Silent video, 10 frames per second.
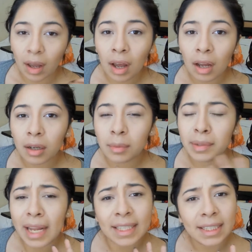um,
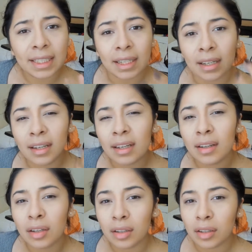
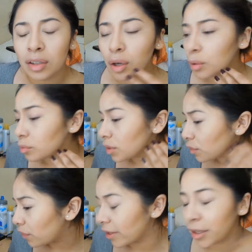nicely, you know,
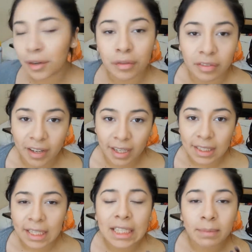defined on your face.
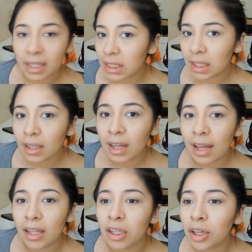And that's basically
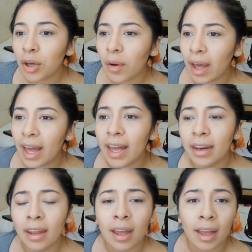it. You go
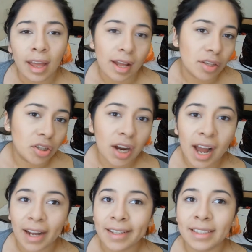ahead and do your
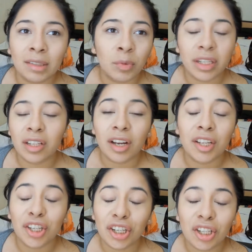eyes and whatnot,
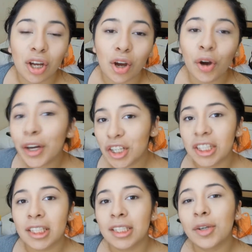and you're gonna look
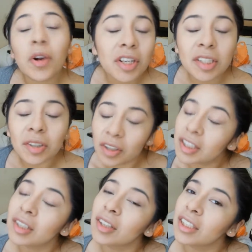gorgeous. Gorgeous,
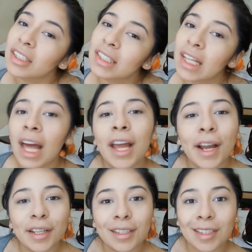gorgeous, gorgeous.
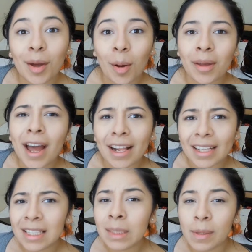So yeah,
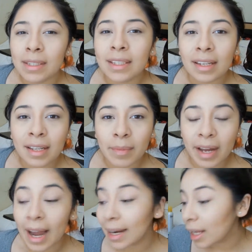this is basically my
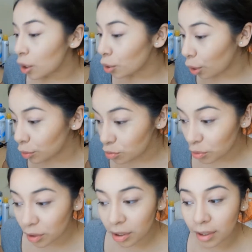highlight and
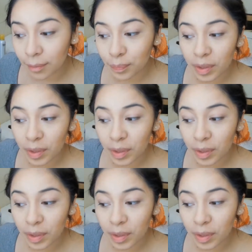contour